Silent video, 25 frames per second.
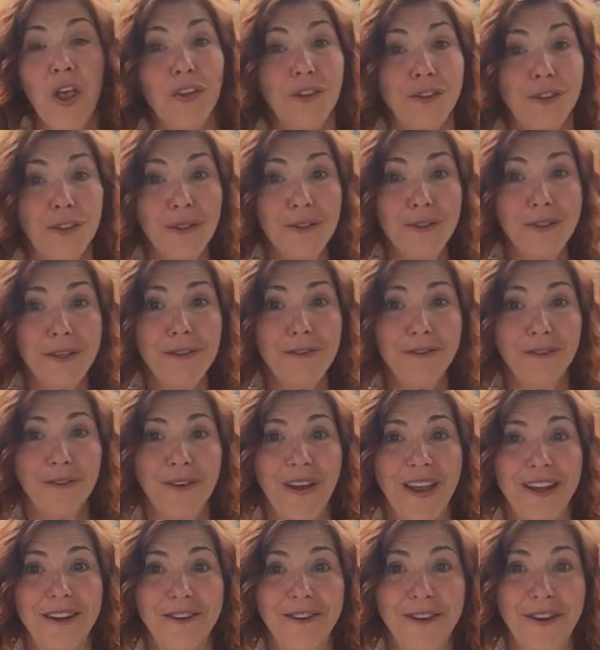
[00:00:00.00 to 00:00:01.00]
Susan's
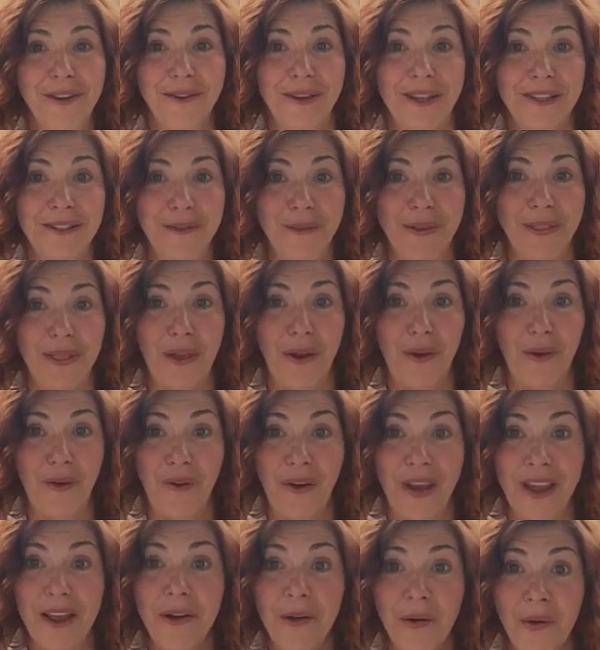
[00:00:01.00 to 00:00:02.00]
written to us with a
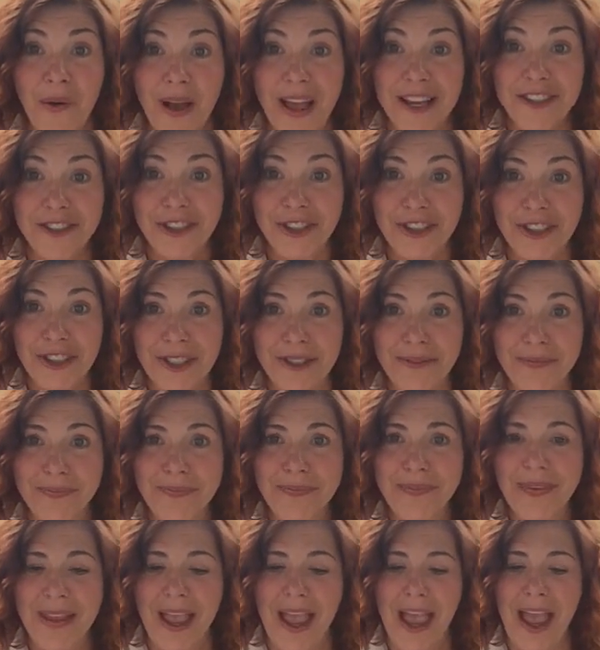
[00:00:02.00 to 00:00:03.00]
great question
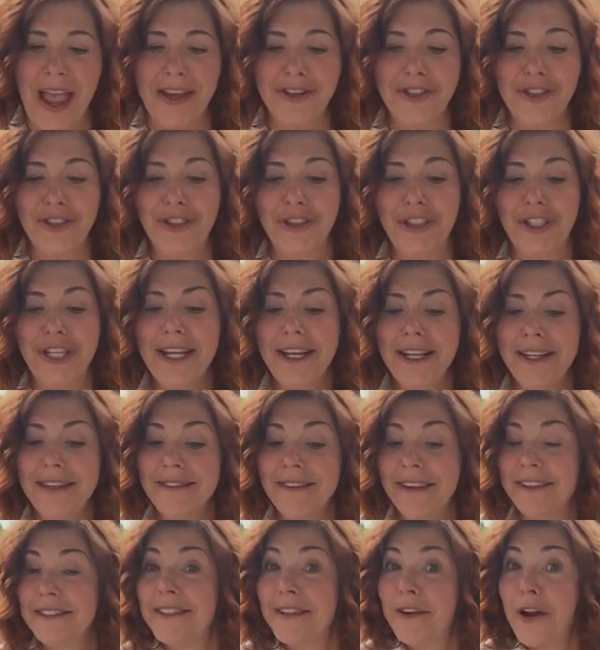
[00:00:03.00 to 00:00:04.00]
and she
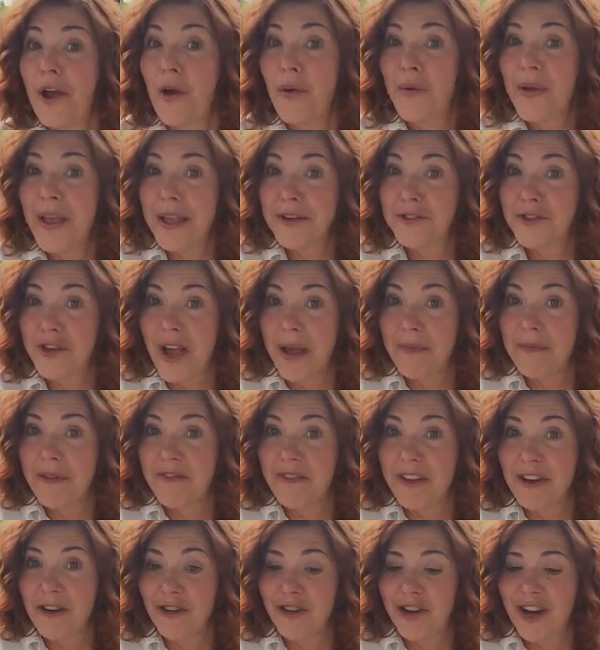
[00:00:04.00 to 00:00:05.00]
does an okay job
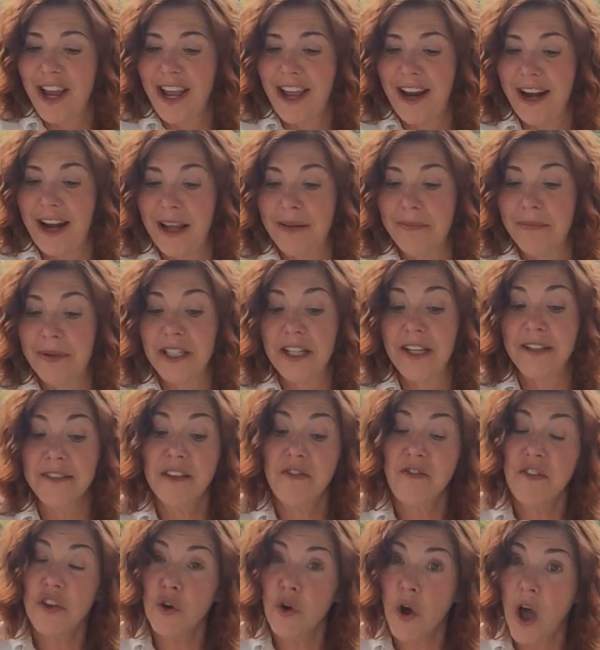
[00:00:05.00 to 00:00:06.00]
of entertaining but
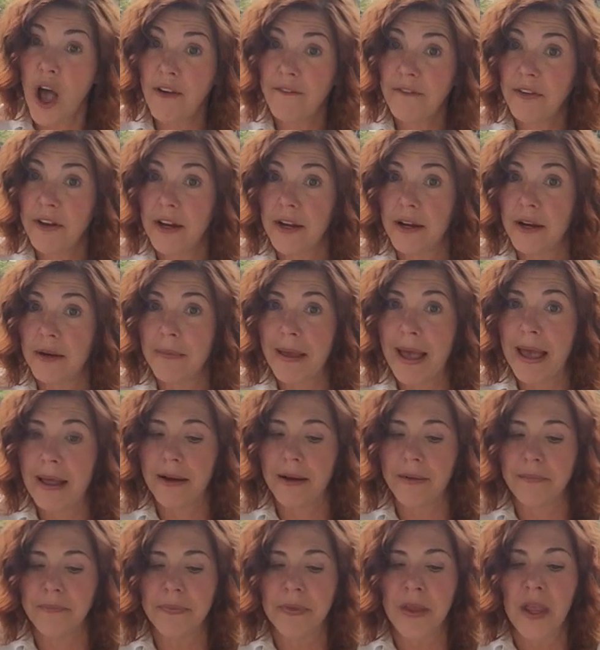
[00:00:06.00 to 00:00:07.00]
doesn't feel confident about
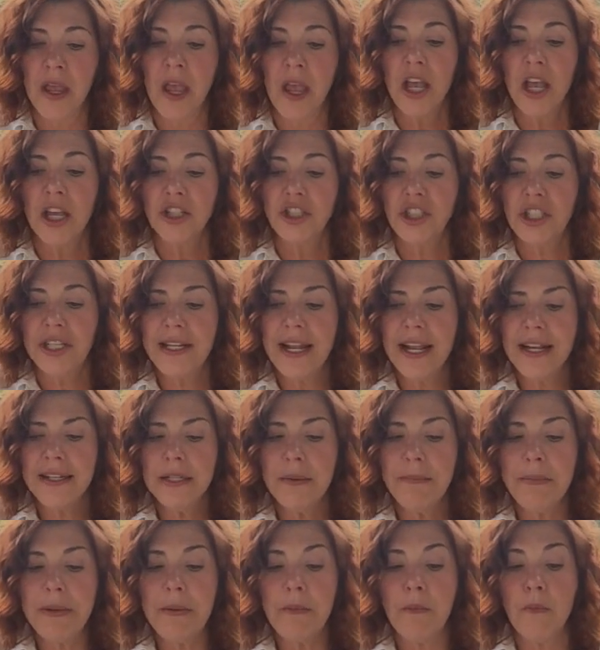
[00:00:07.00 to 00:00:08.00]
it. She'd like
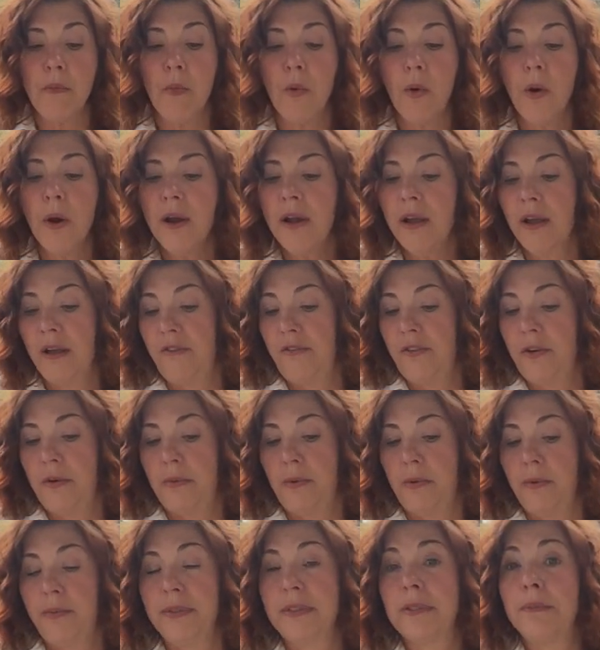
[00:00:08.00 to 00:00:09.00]
to be more
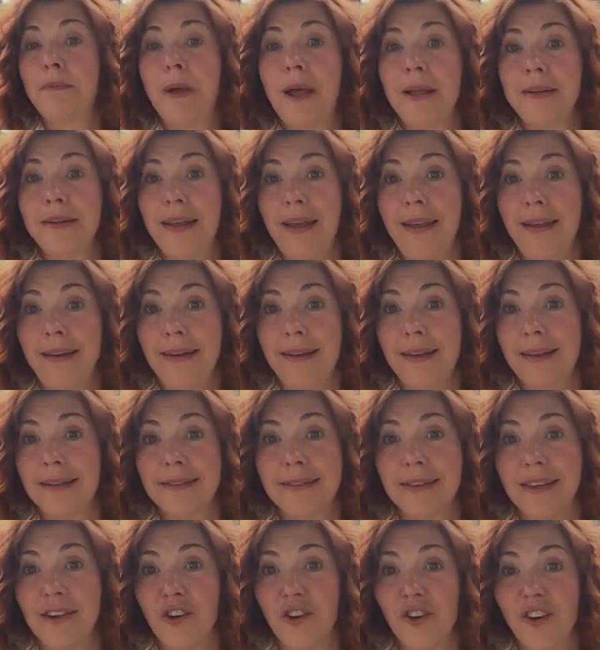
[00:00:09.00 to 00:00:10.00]
comfortable with
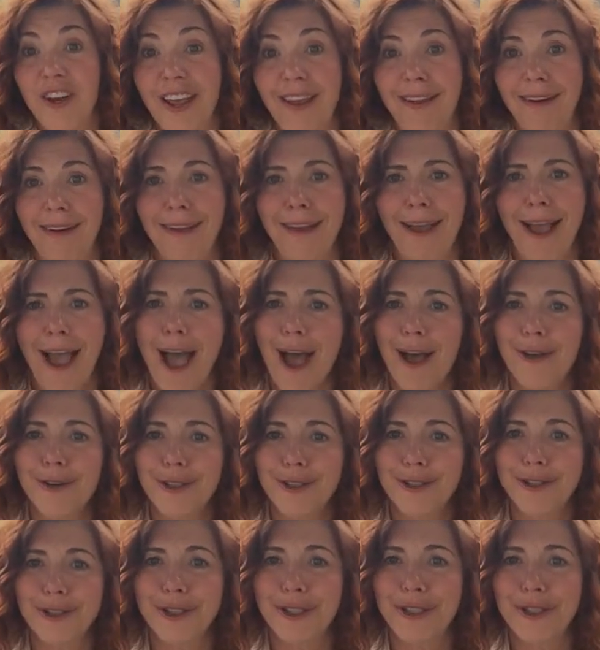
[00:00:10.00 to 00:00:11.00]
spontaneous entertaining. How
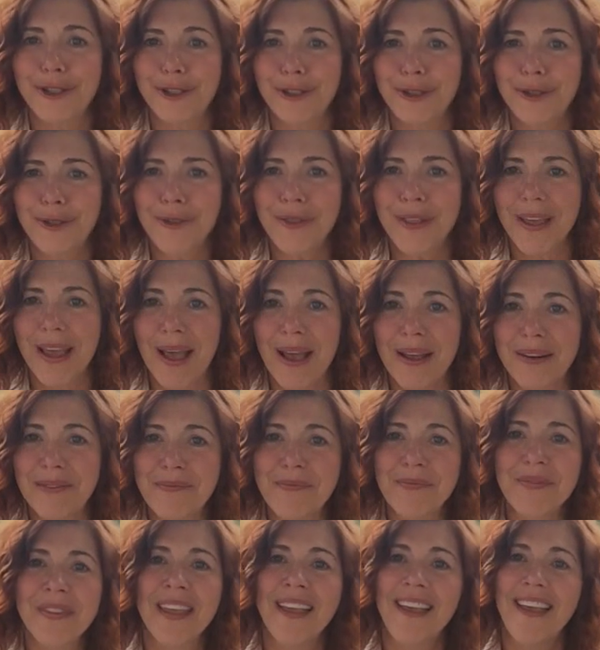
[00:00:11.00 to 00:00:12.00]
does she do that?
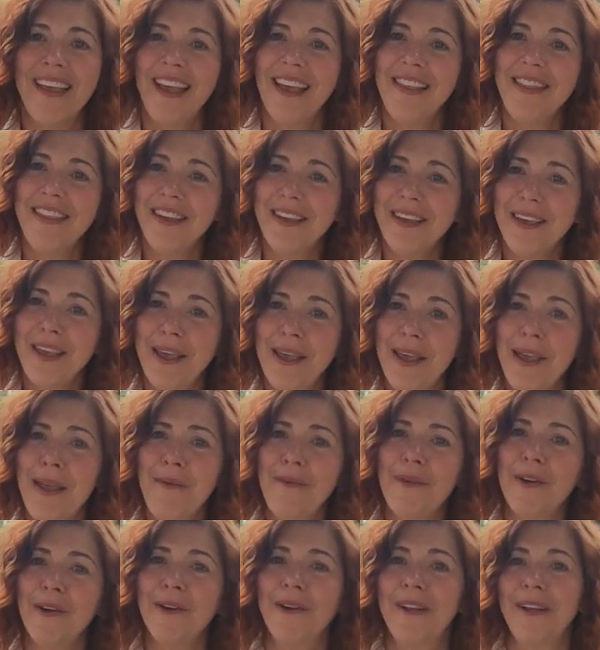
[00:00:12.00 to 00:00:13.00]
And the key
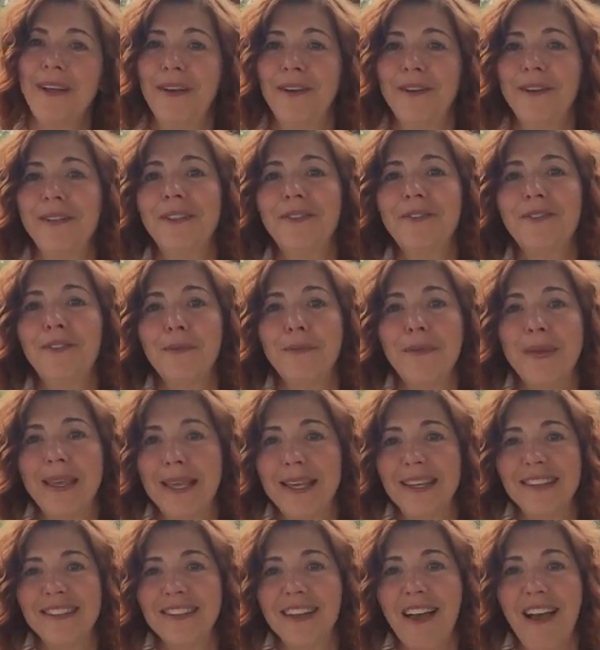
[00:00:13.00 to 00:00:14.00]
word here for
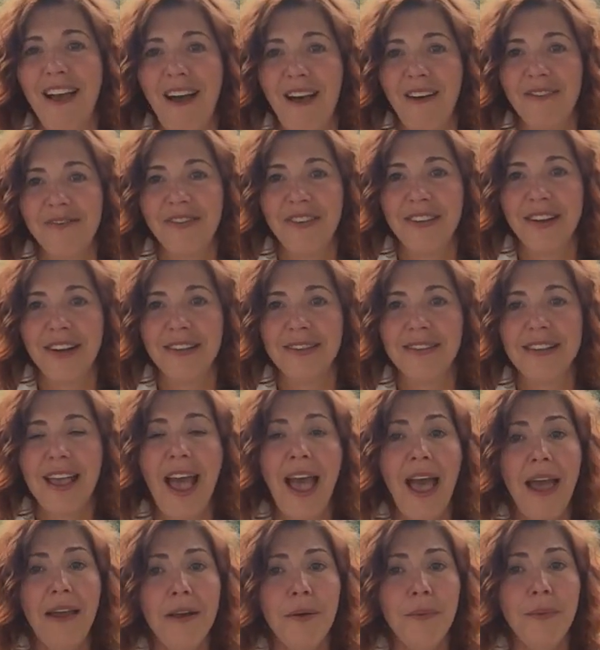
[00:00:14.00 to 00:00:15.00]
me is confidence.
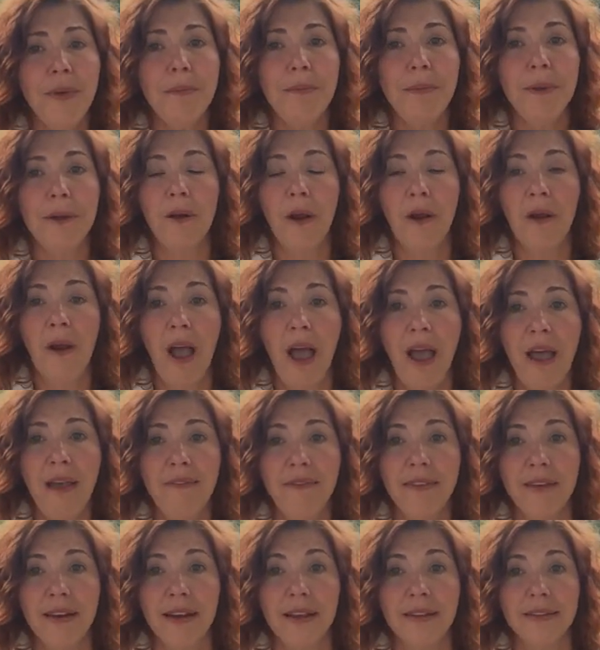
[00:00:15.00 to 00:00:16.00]
How do we build our
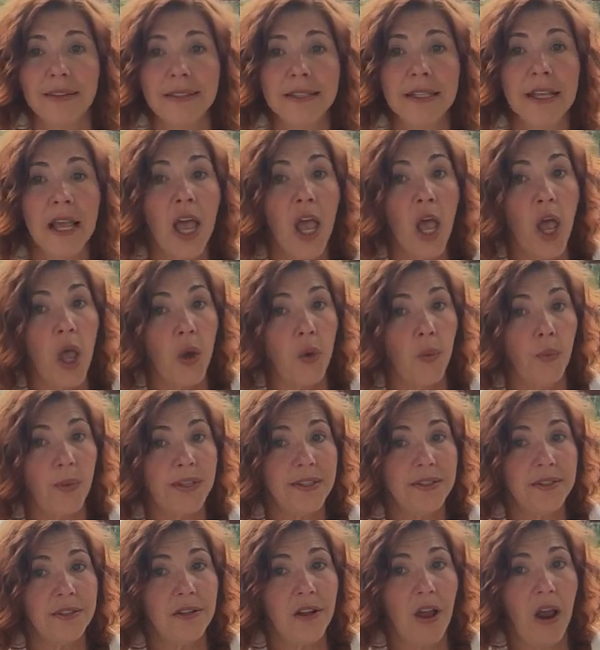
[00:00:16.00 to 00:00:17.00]
confidence? We
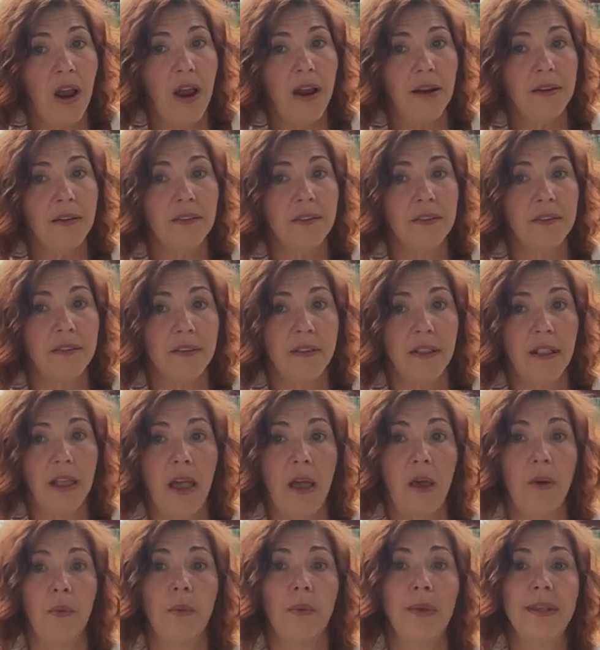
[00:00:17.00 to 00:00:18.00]
start
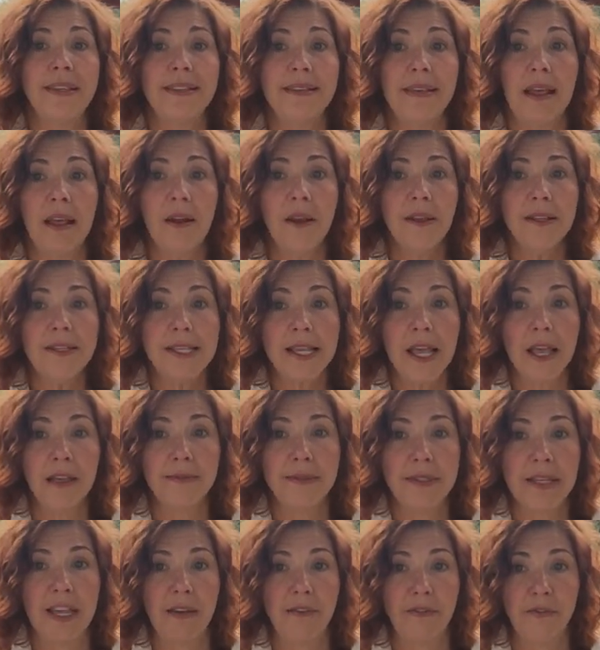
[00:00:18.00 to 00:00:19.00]
slow. We set
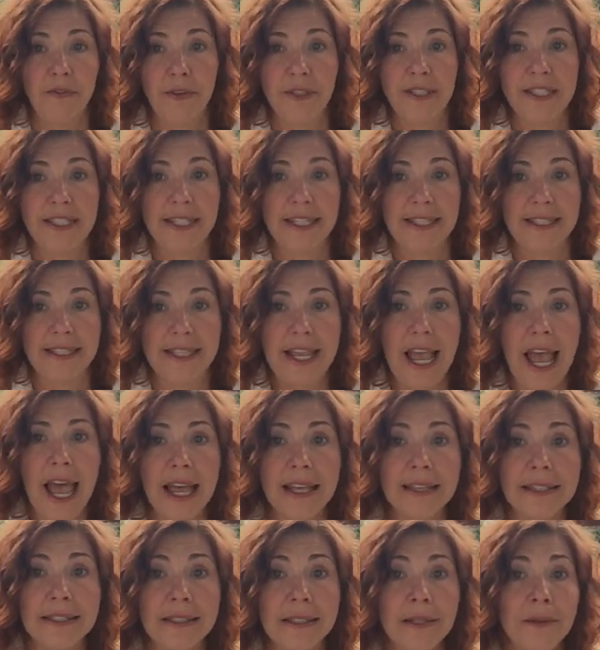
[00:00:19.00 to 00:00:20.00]
ourselves up for
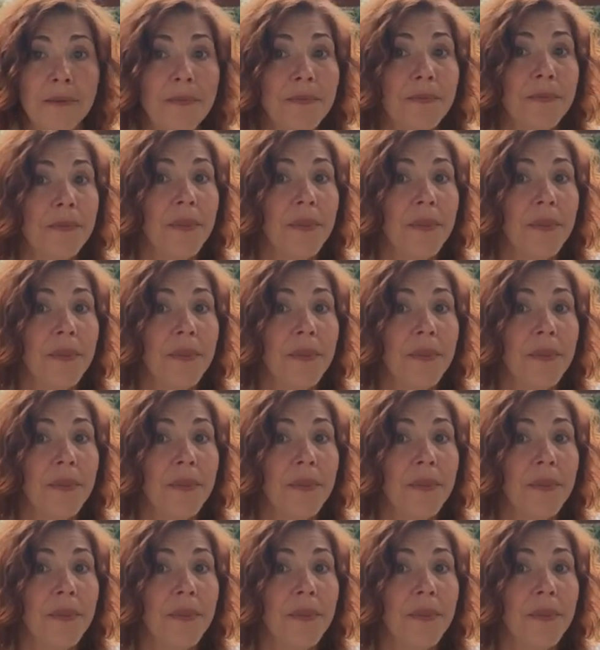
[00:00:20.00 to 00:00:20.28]
success